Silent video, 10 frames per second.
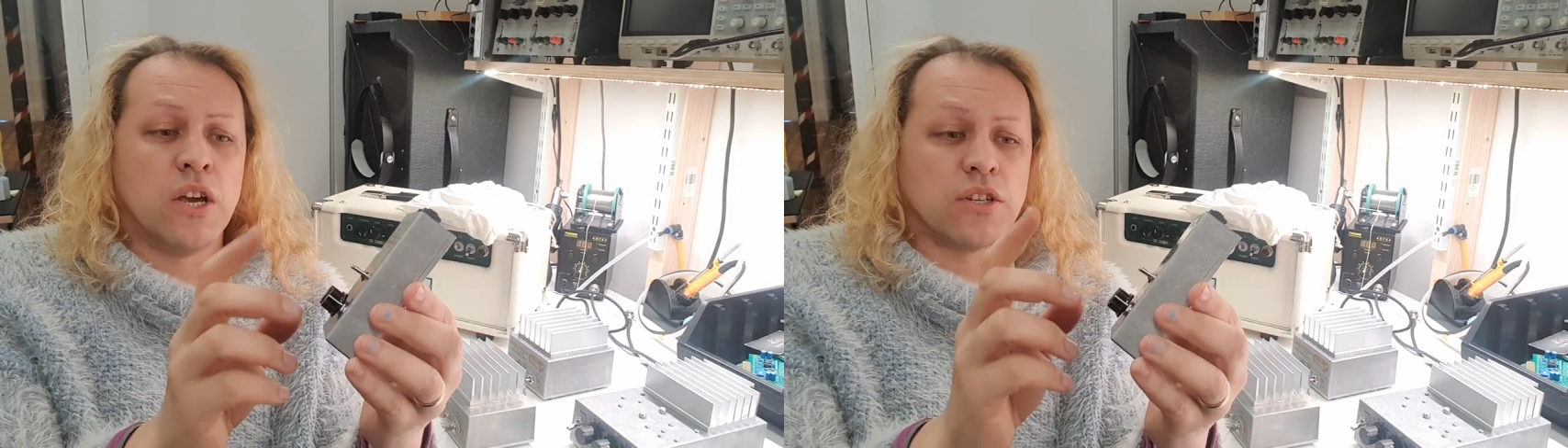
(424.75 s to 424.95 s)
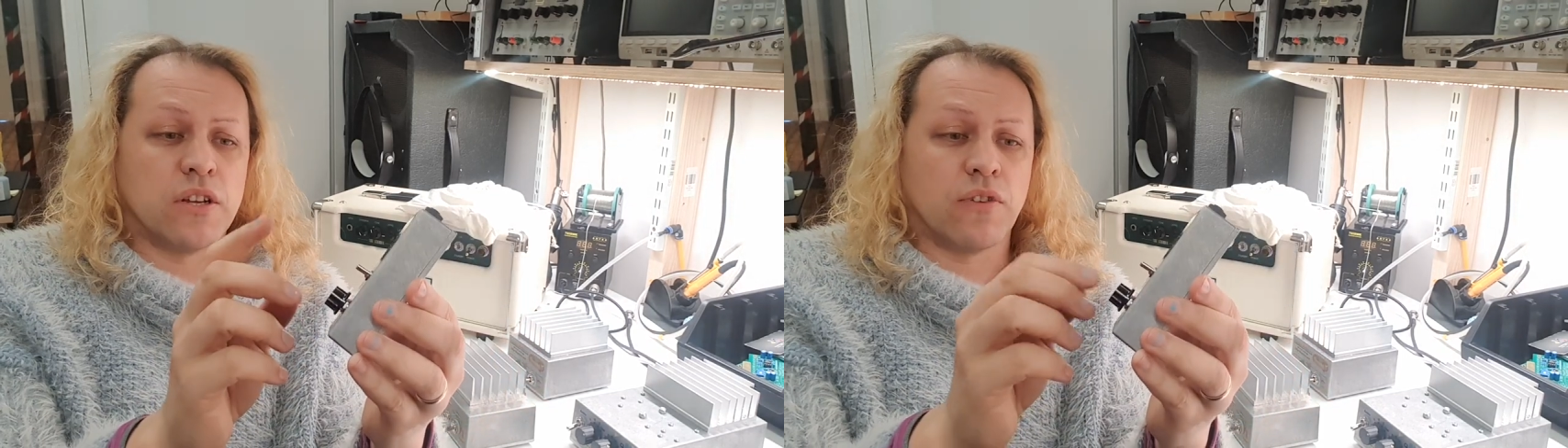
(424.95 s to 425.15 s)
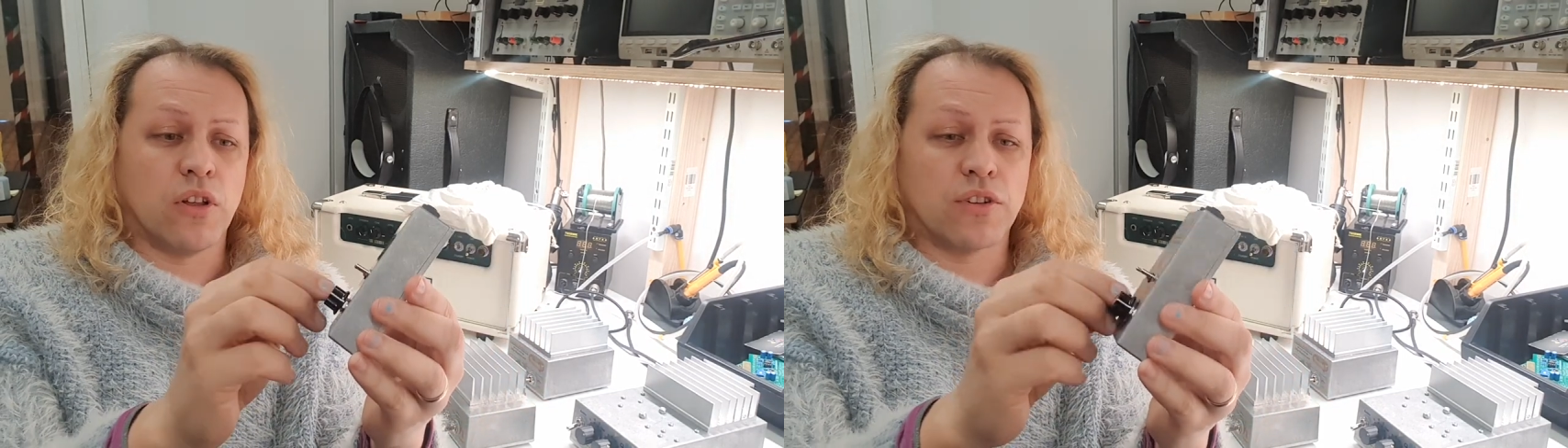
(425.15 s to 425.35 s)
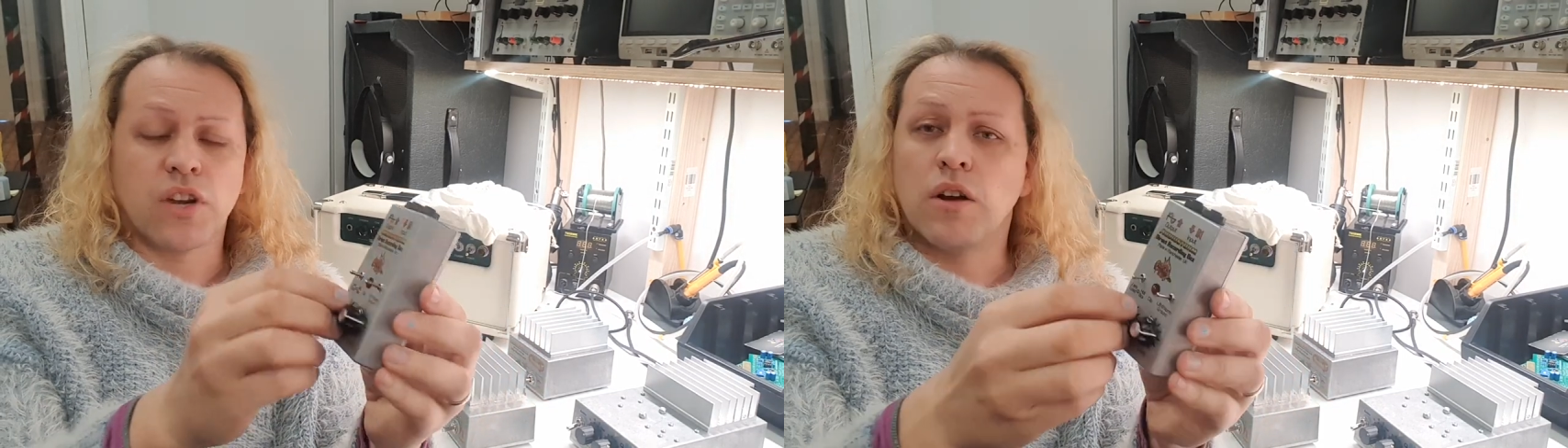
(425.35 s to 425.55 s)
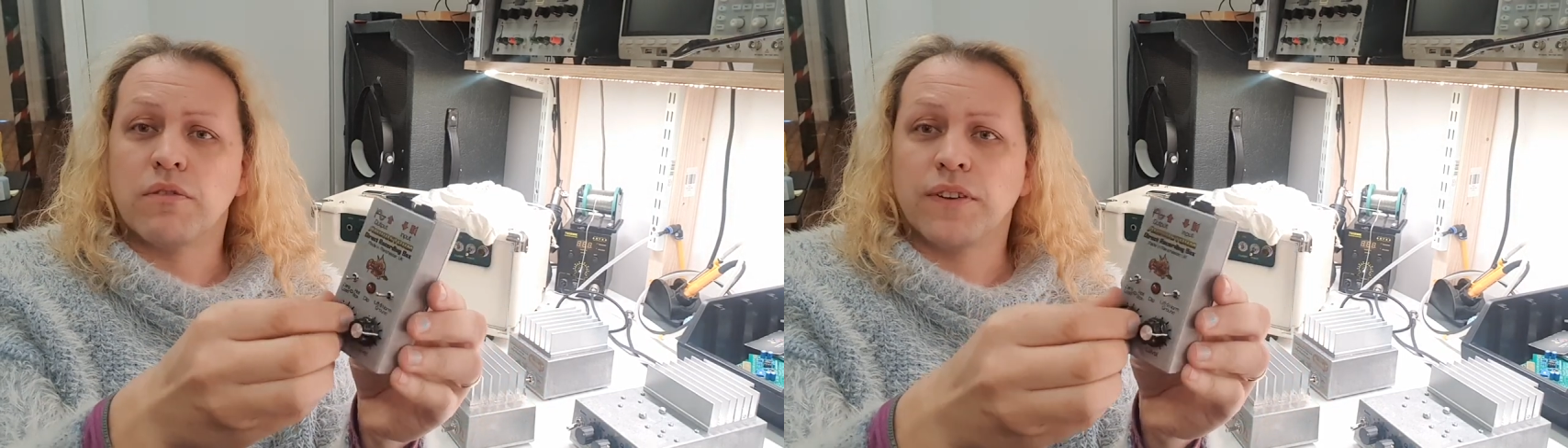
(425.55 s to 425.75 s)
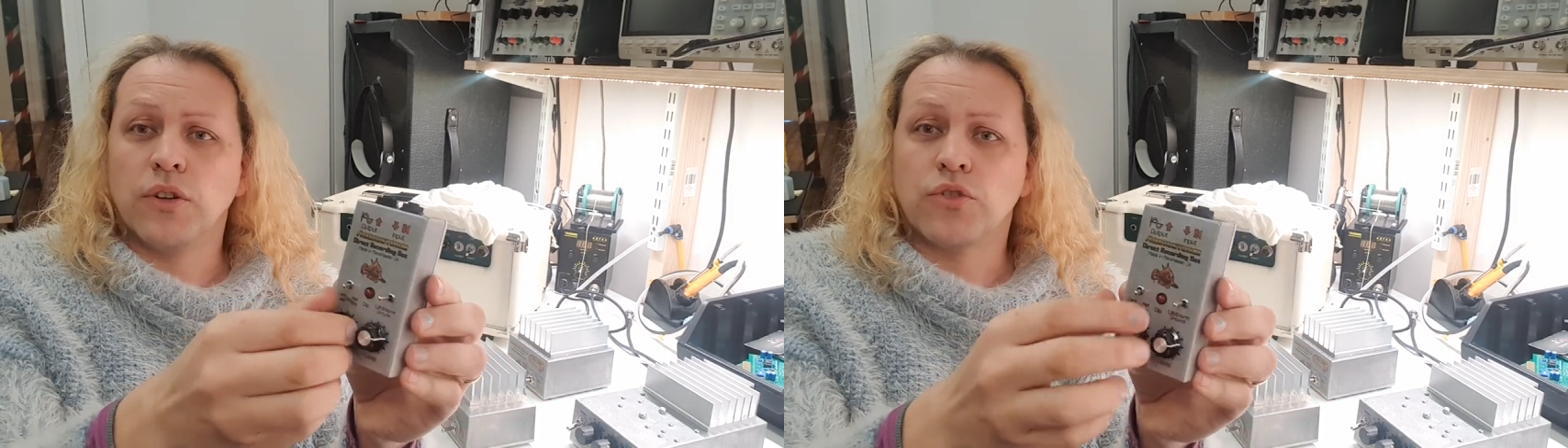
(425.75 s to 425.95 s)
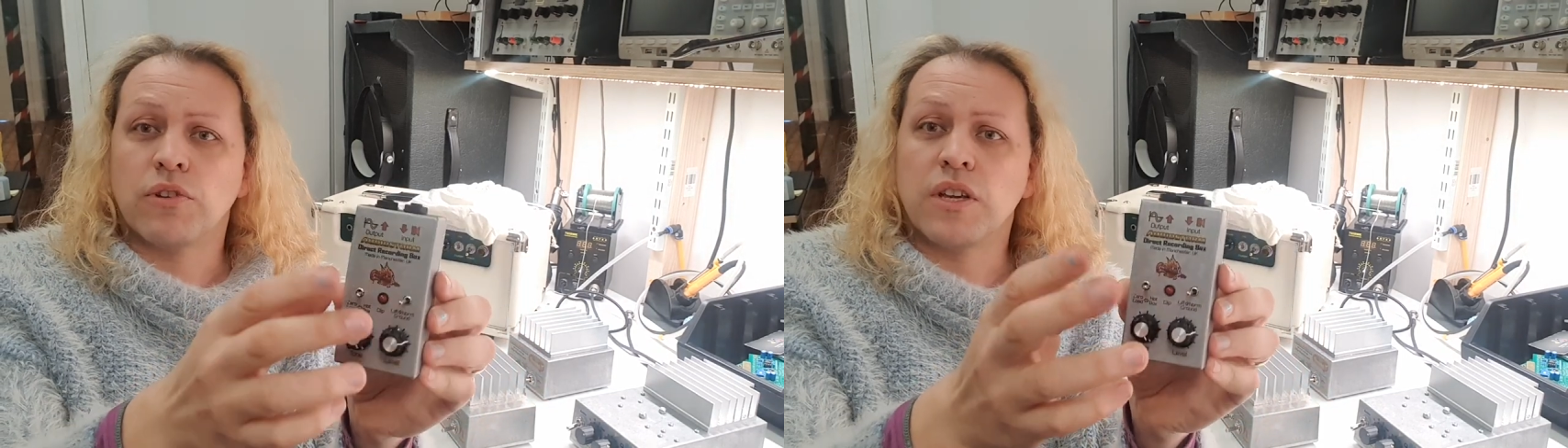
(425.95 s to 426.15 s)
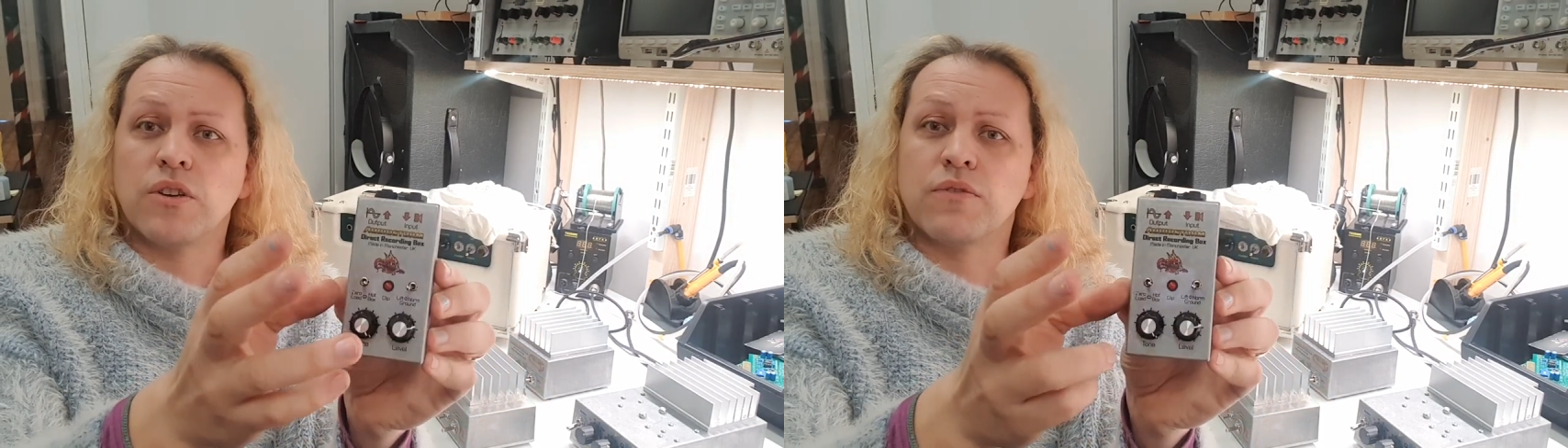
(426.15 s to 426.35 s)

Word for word: So you've got the tone filtering,